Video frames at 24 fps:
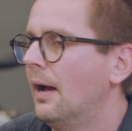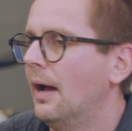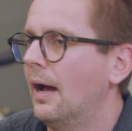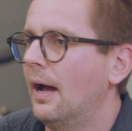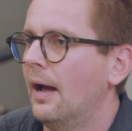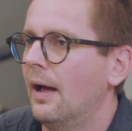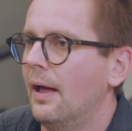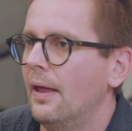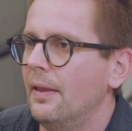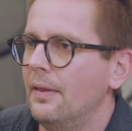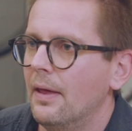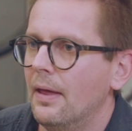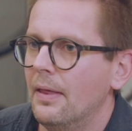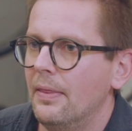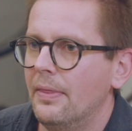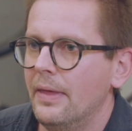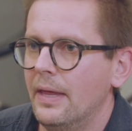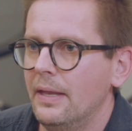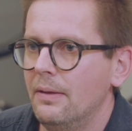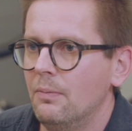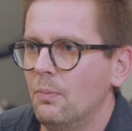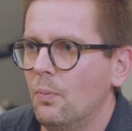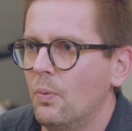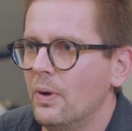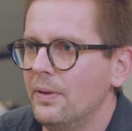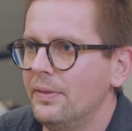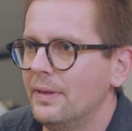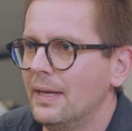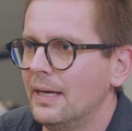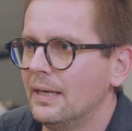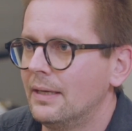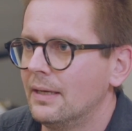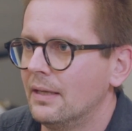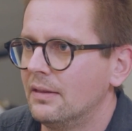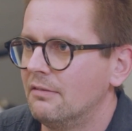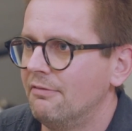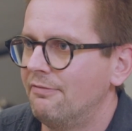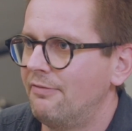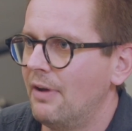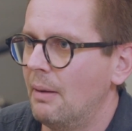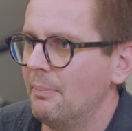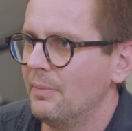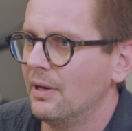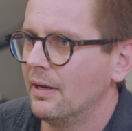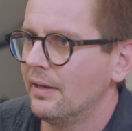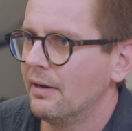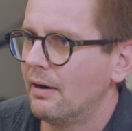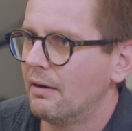And then when they get
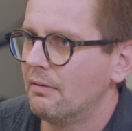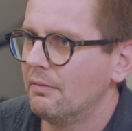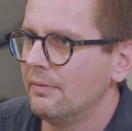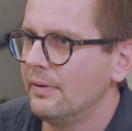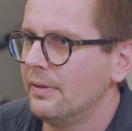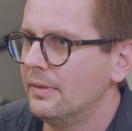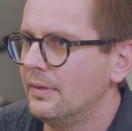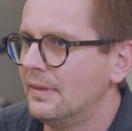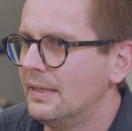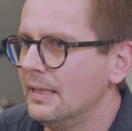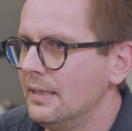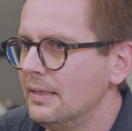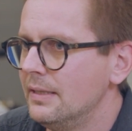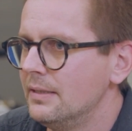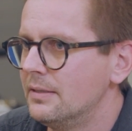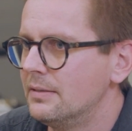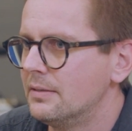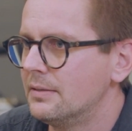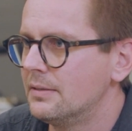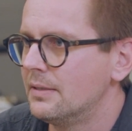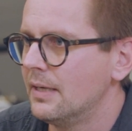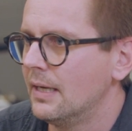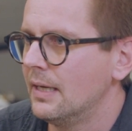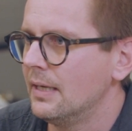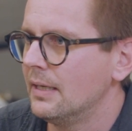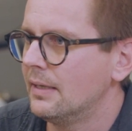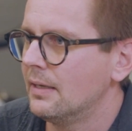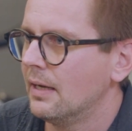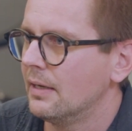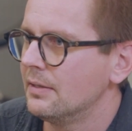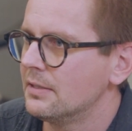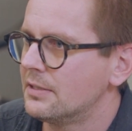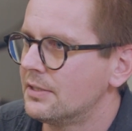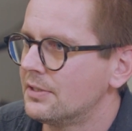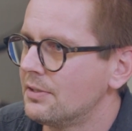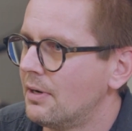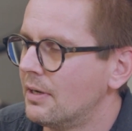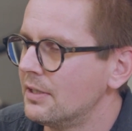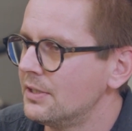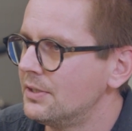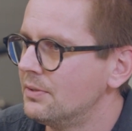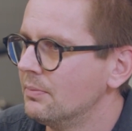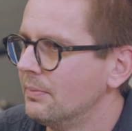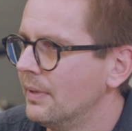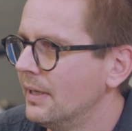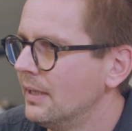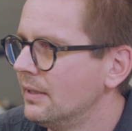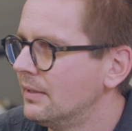familiar with these, they can
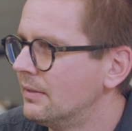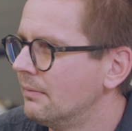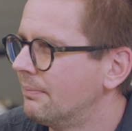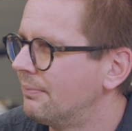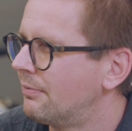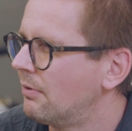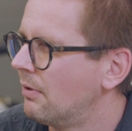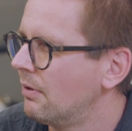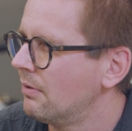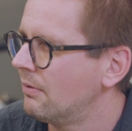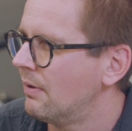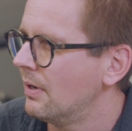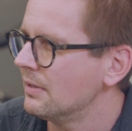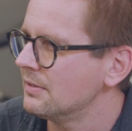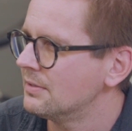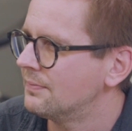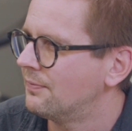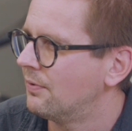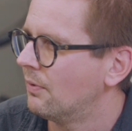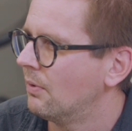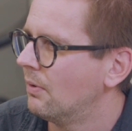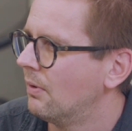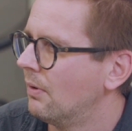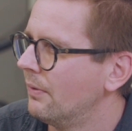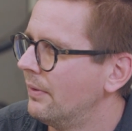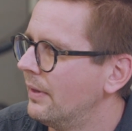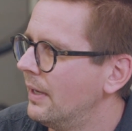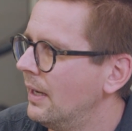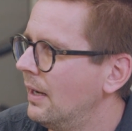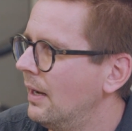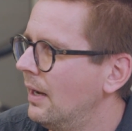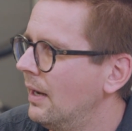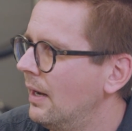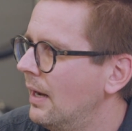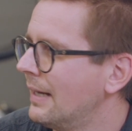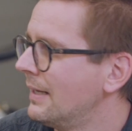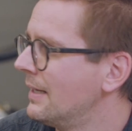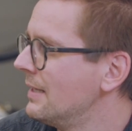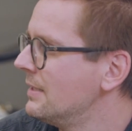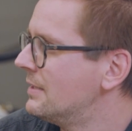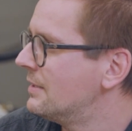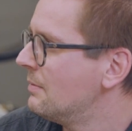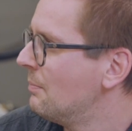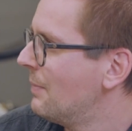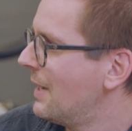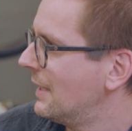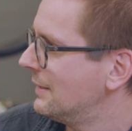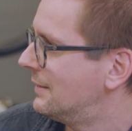start to make the programs for the
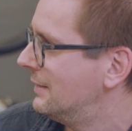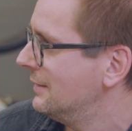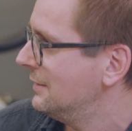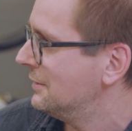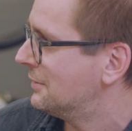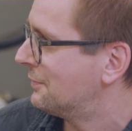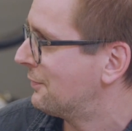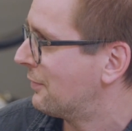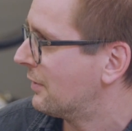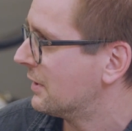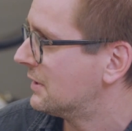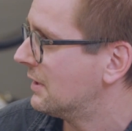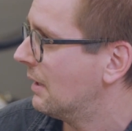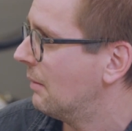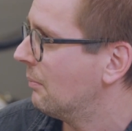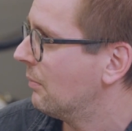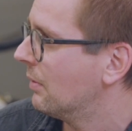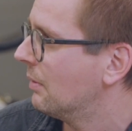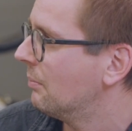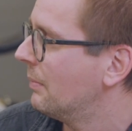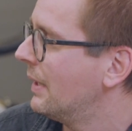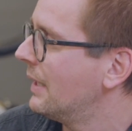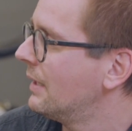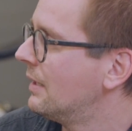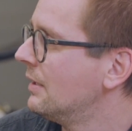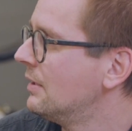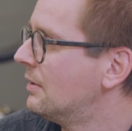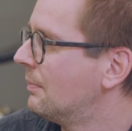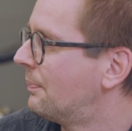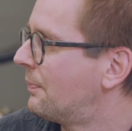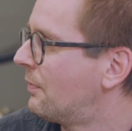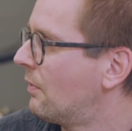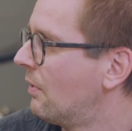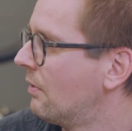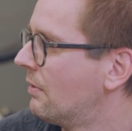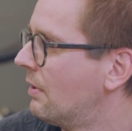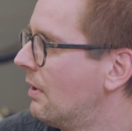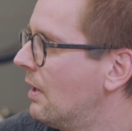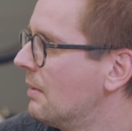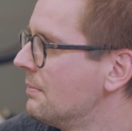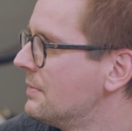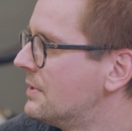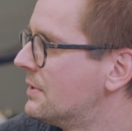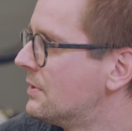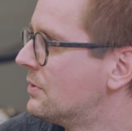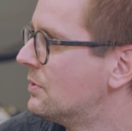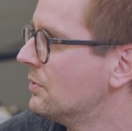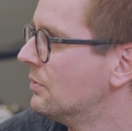against the machines, for example, making the
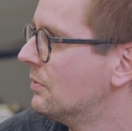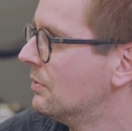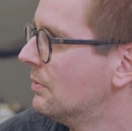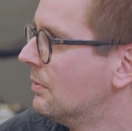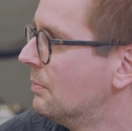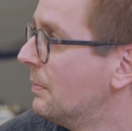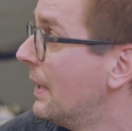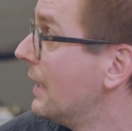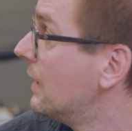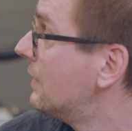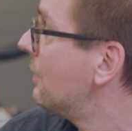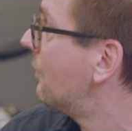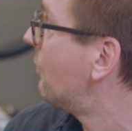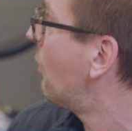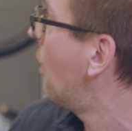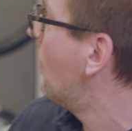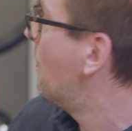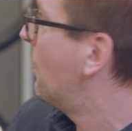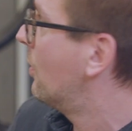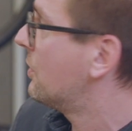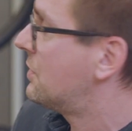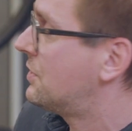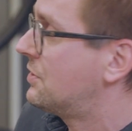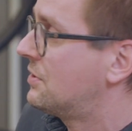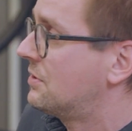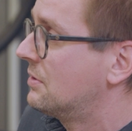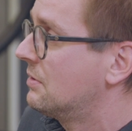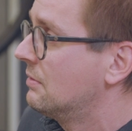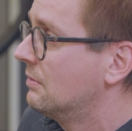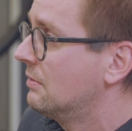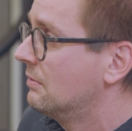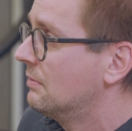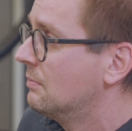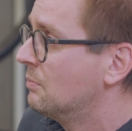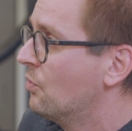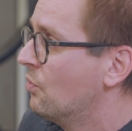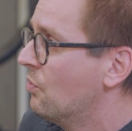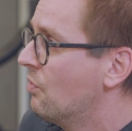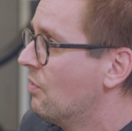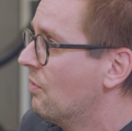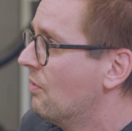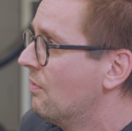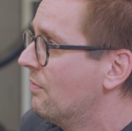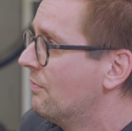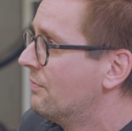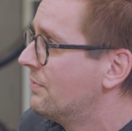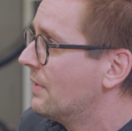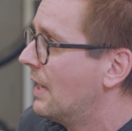programs to make the robots
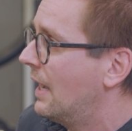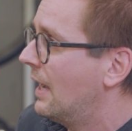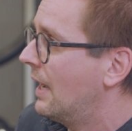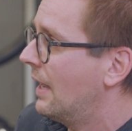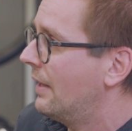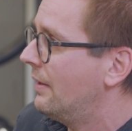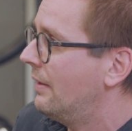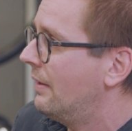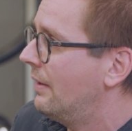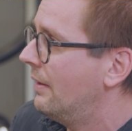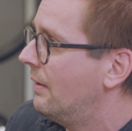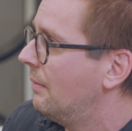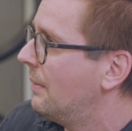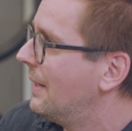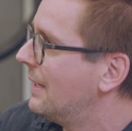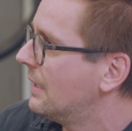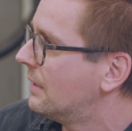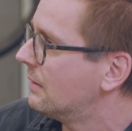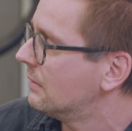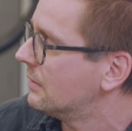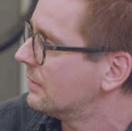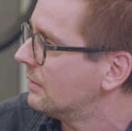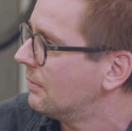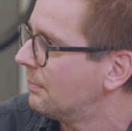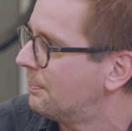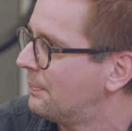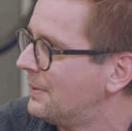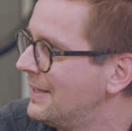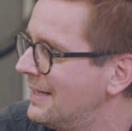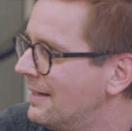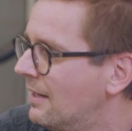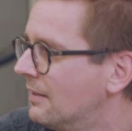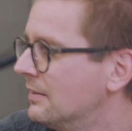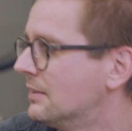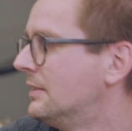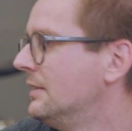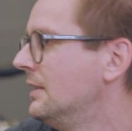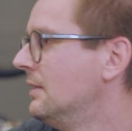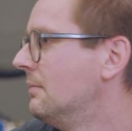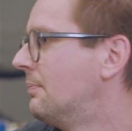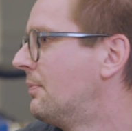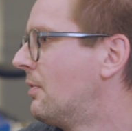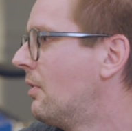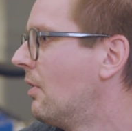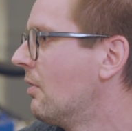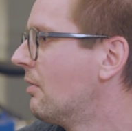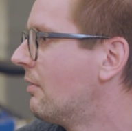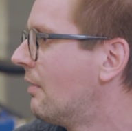move and making the PLC
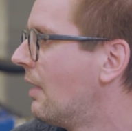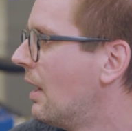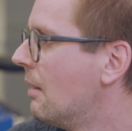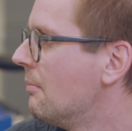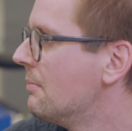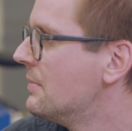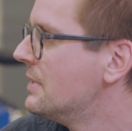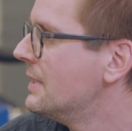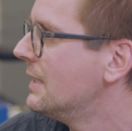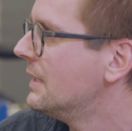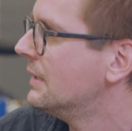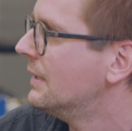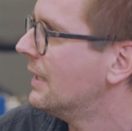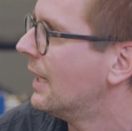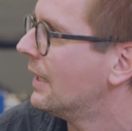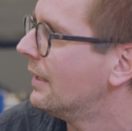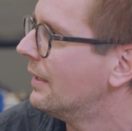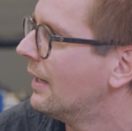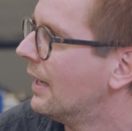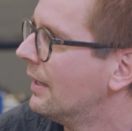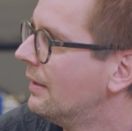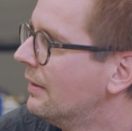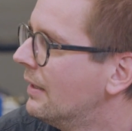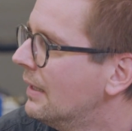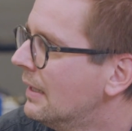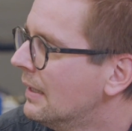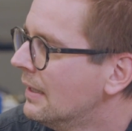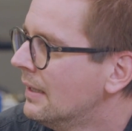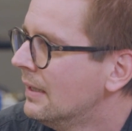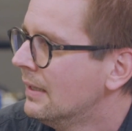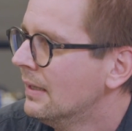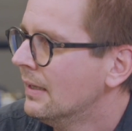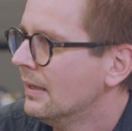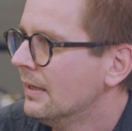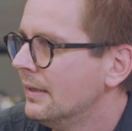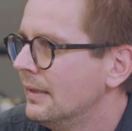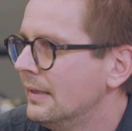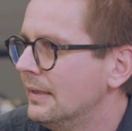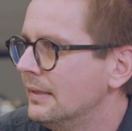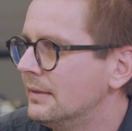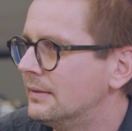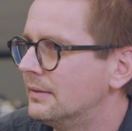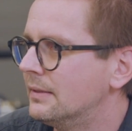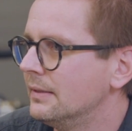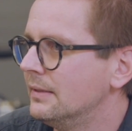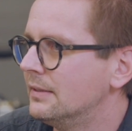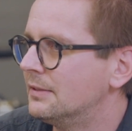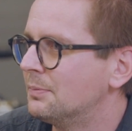programming. And then
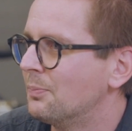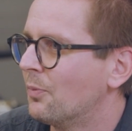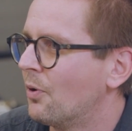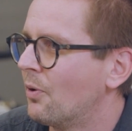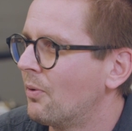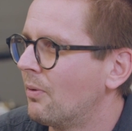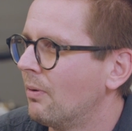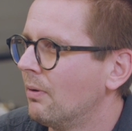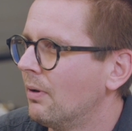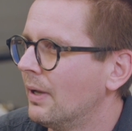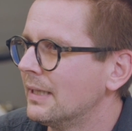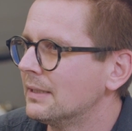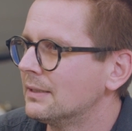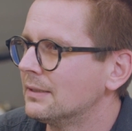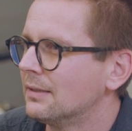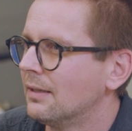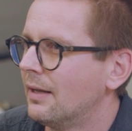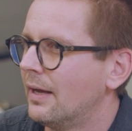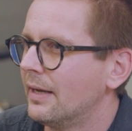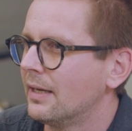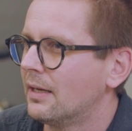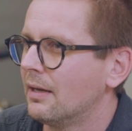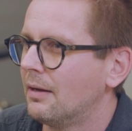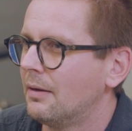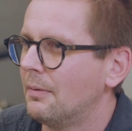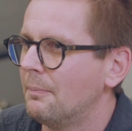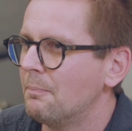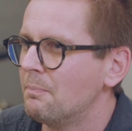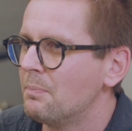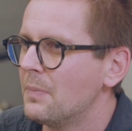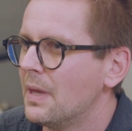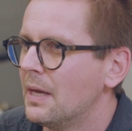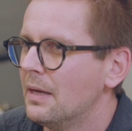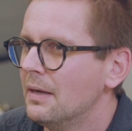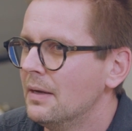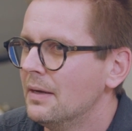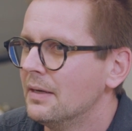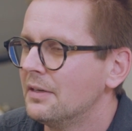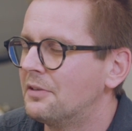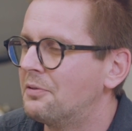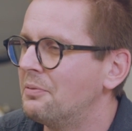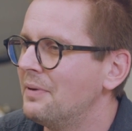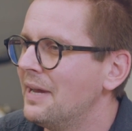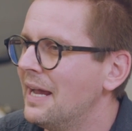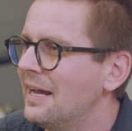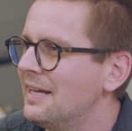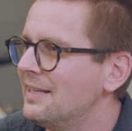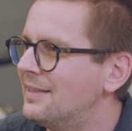it's more or less like a
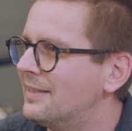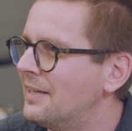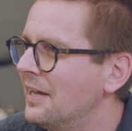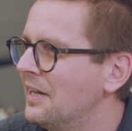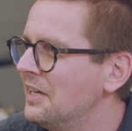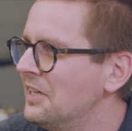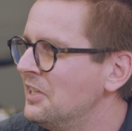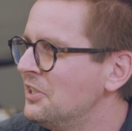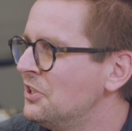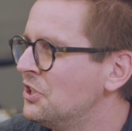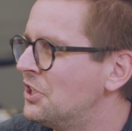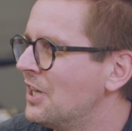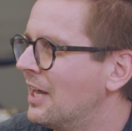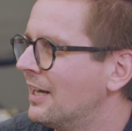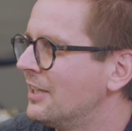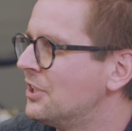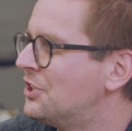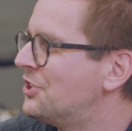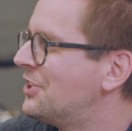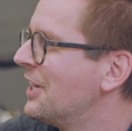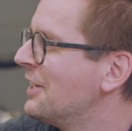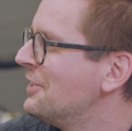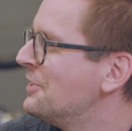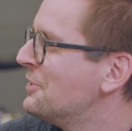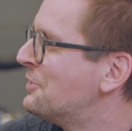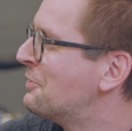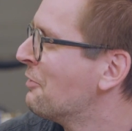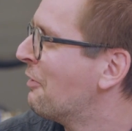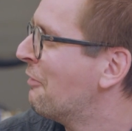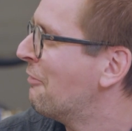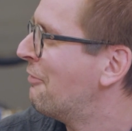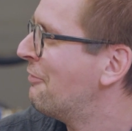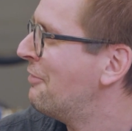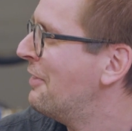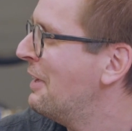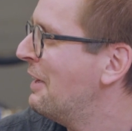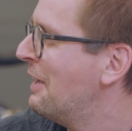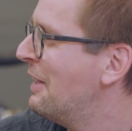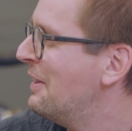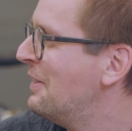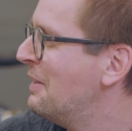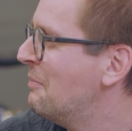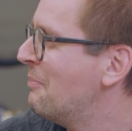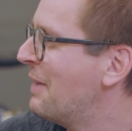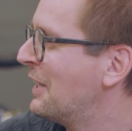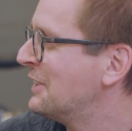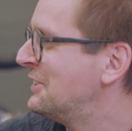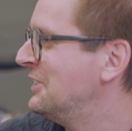create the intelligence of
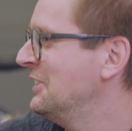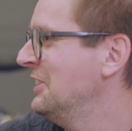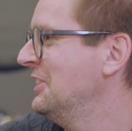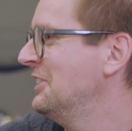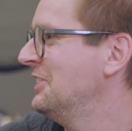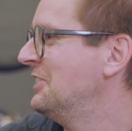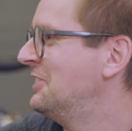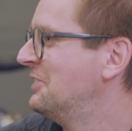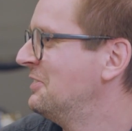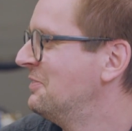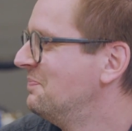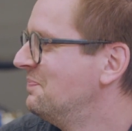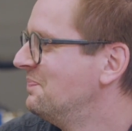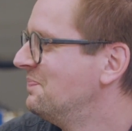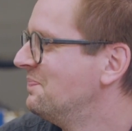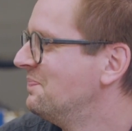the machines.